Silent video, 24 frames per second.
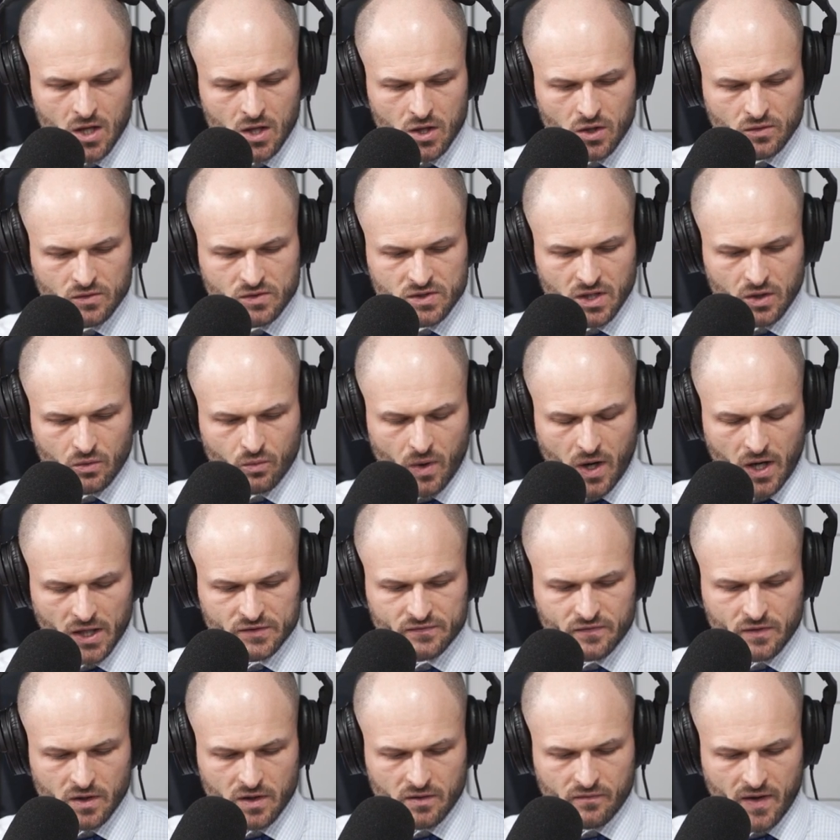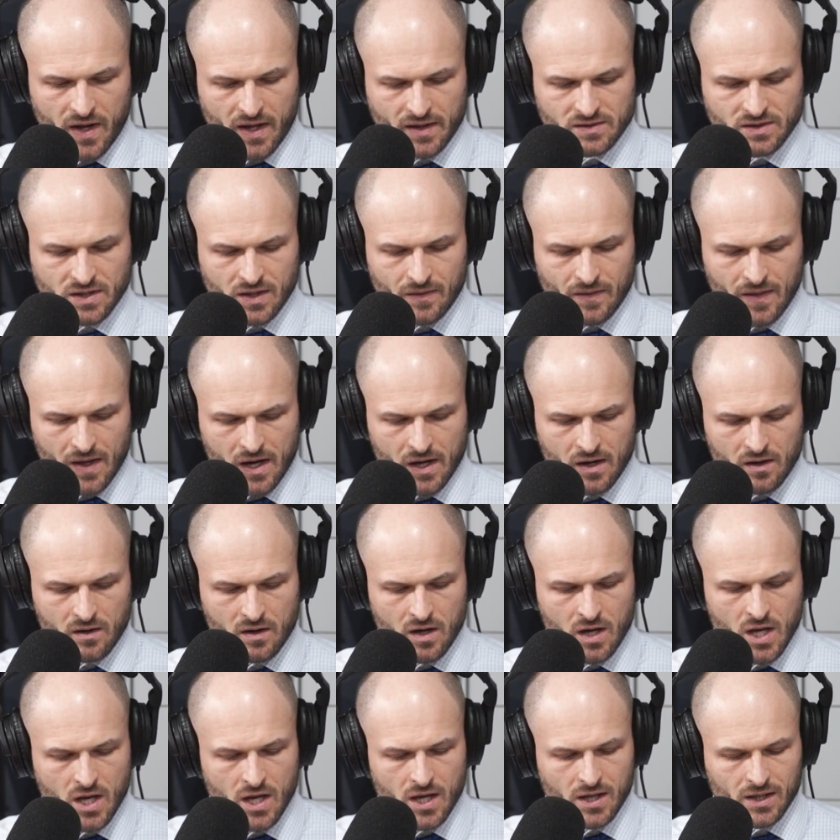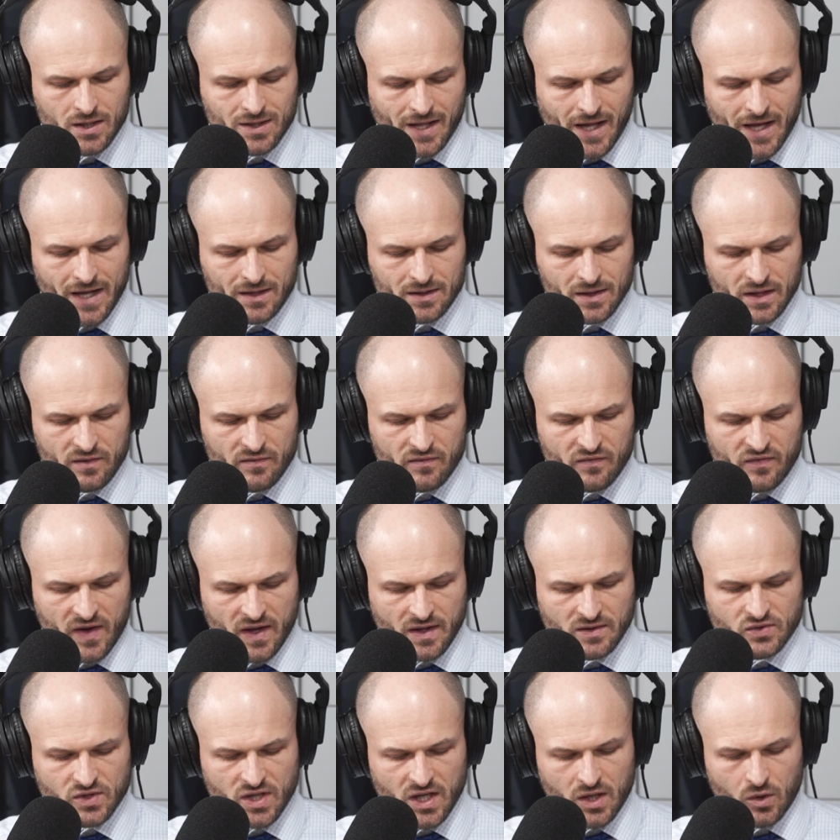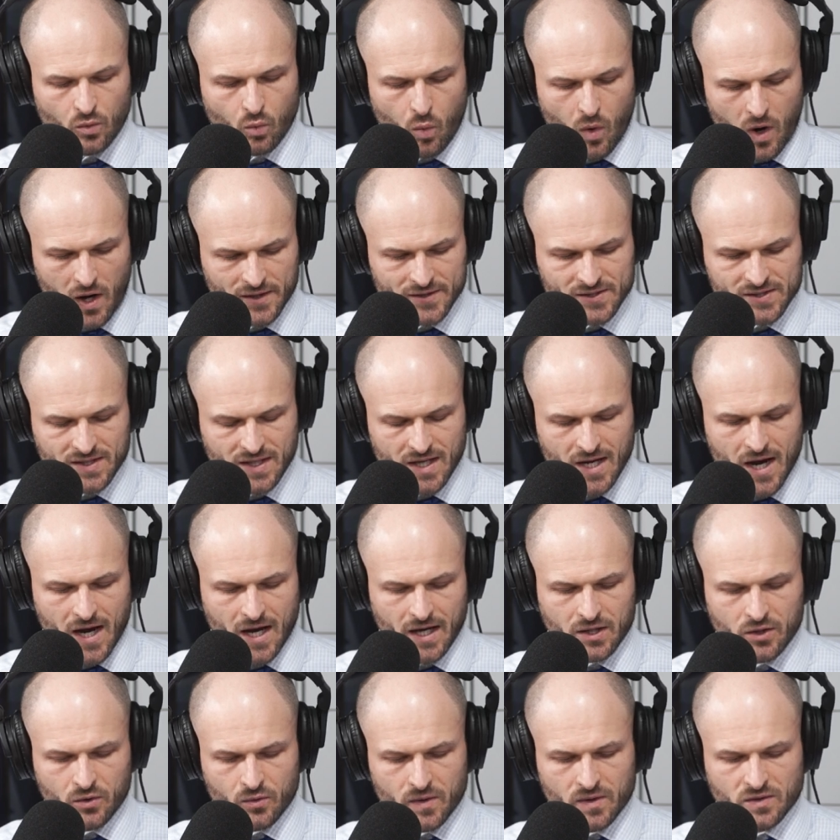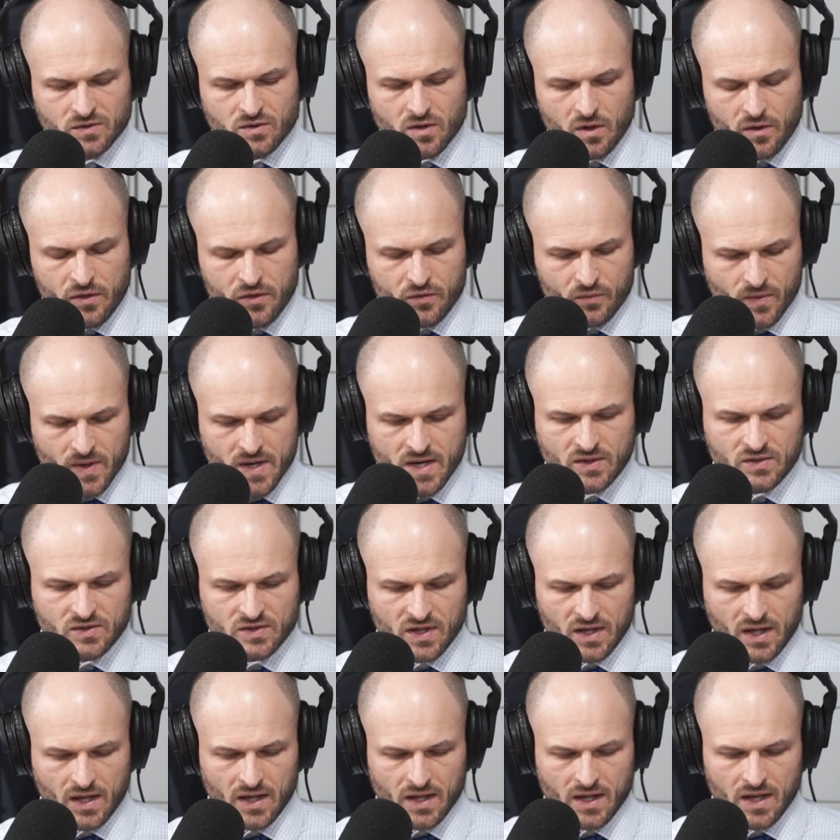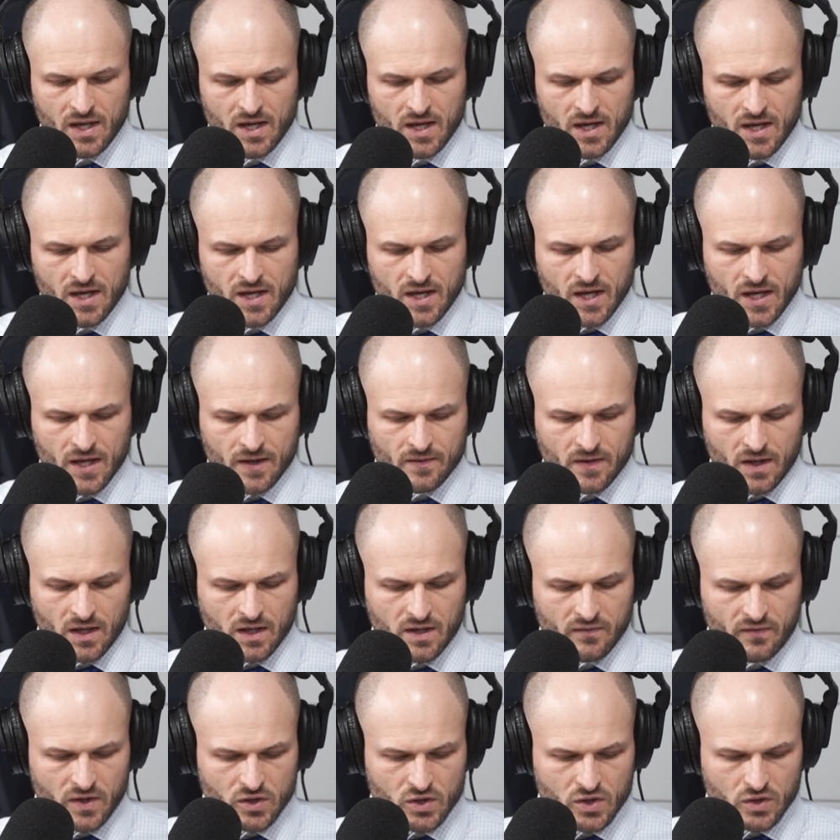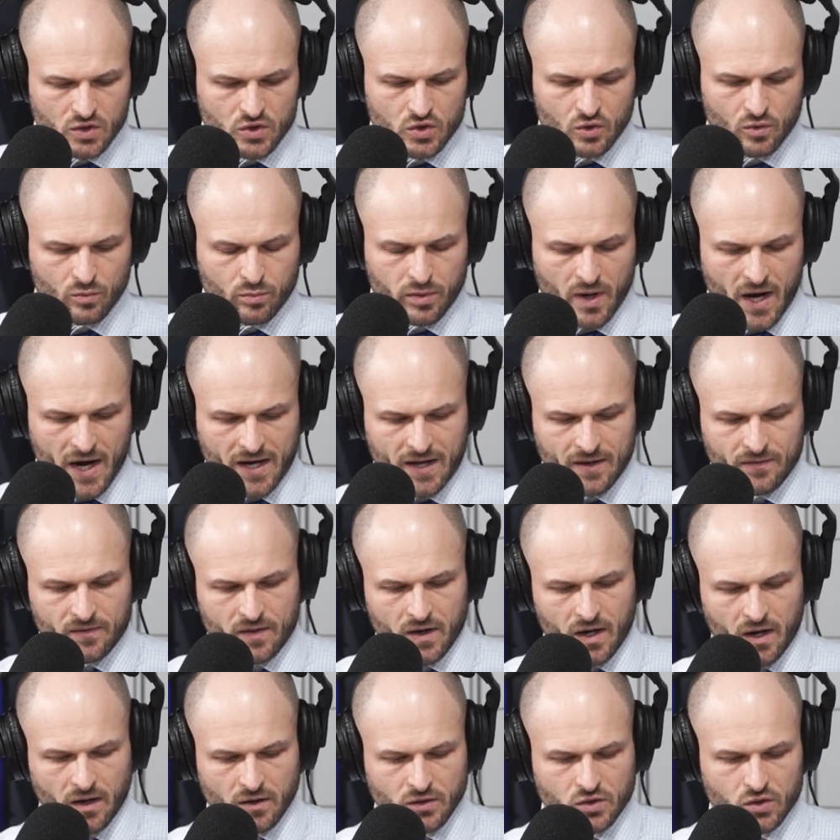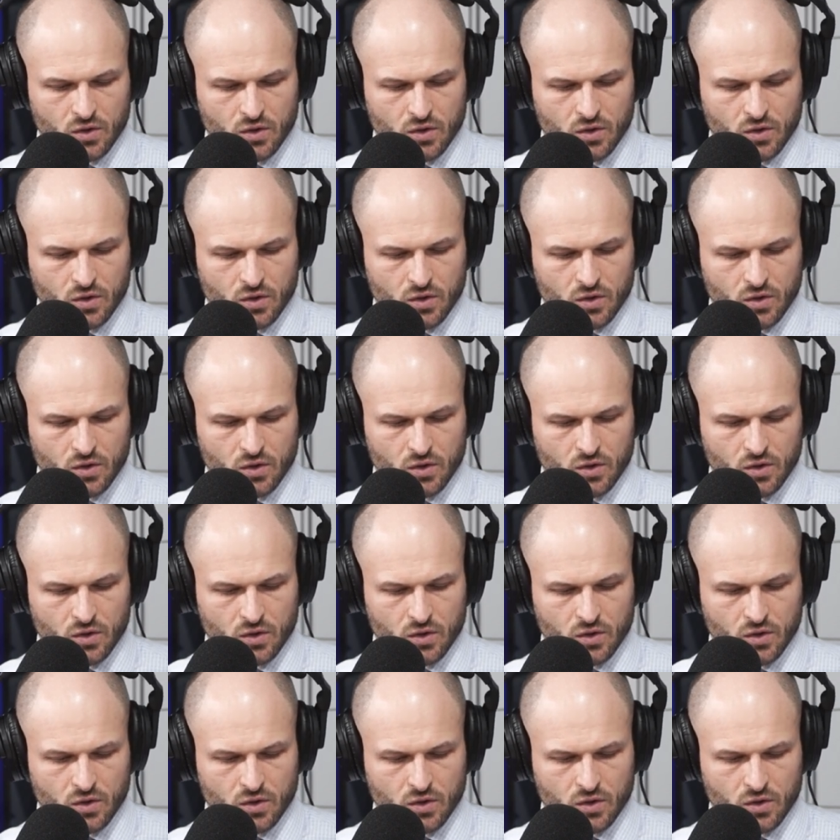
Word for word: You'd see Rossford advancing there, likely facing Wauseon, who is the 3 seed in the Division II bracket there.